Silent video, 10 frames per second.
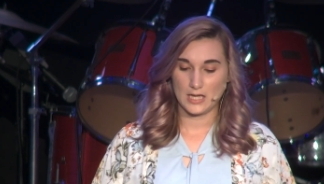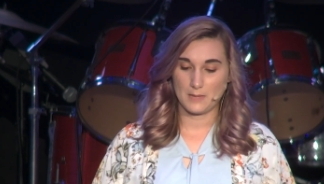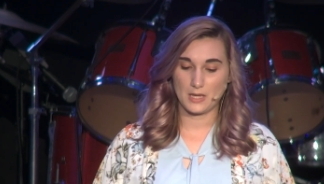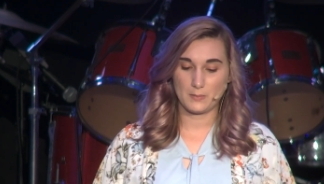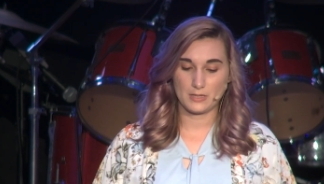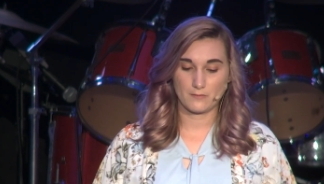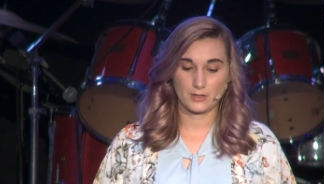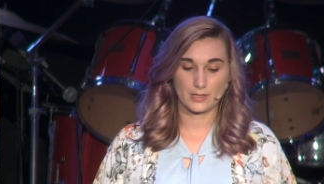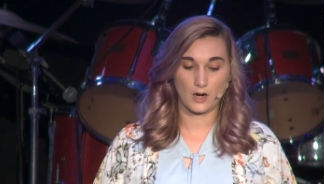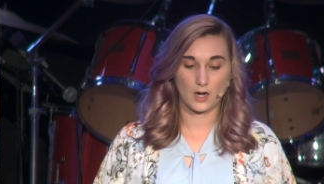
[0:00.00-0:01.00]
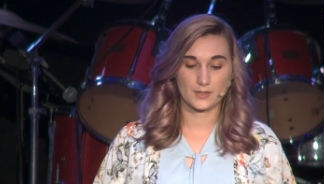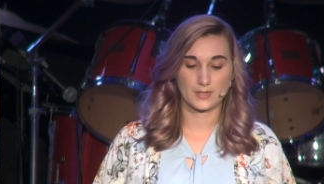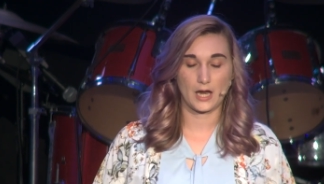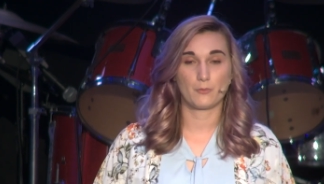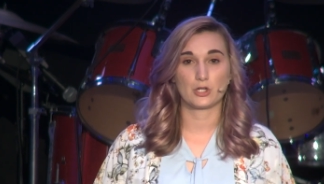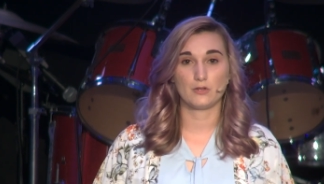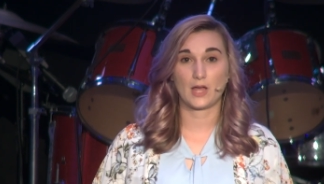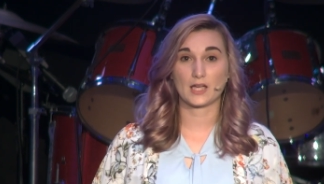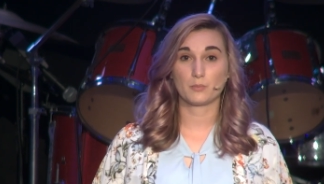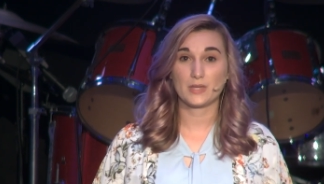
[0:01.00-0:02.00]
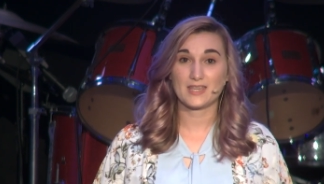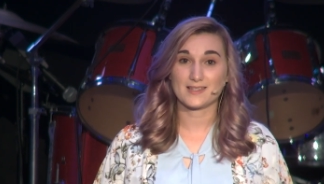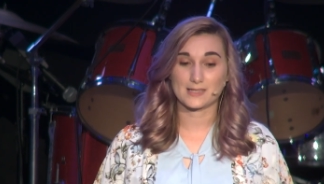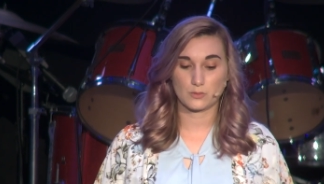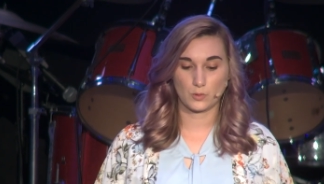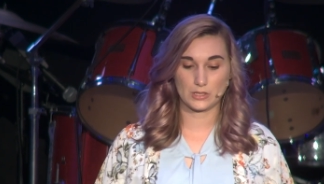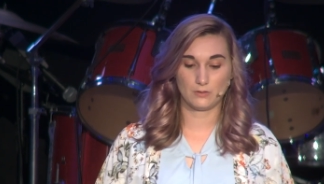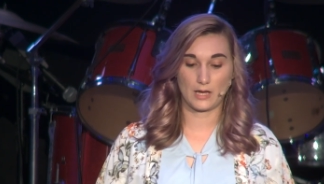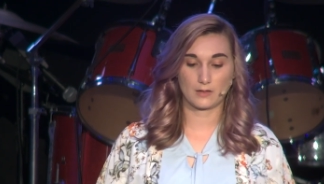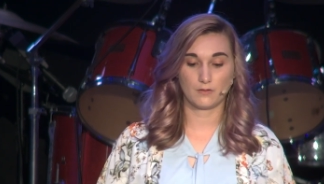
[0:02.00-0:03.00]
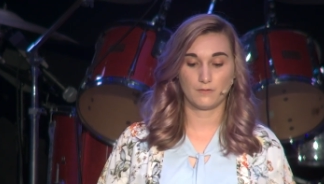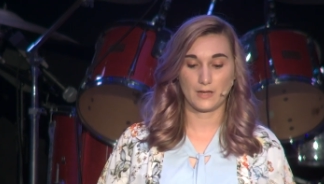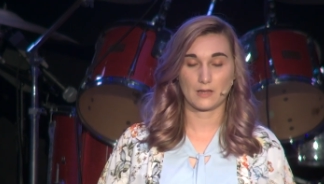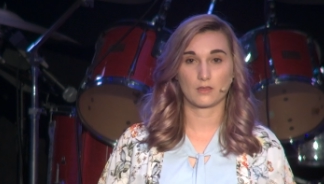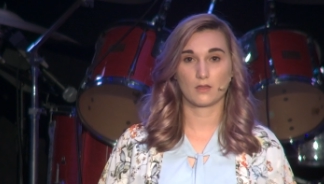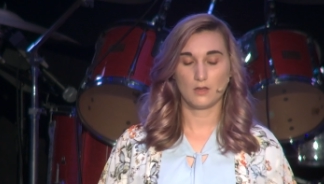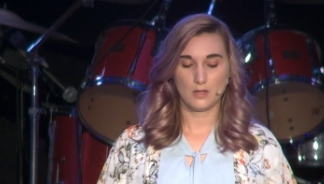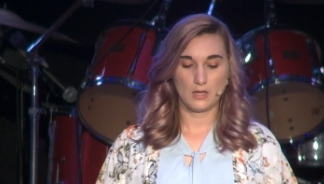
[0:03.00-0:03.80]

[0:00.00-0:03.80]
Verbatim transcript: It may be a very hard time where you lack peace, where you lack faith.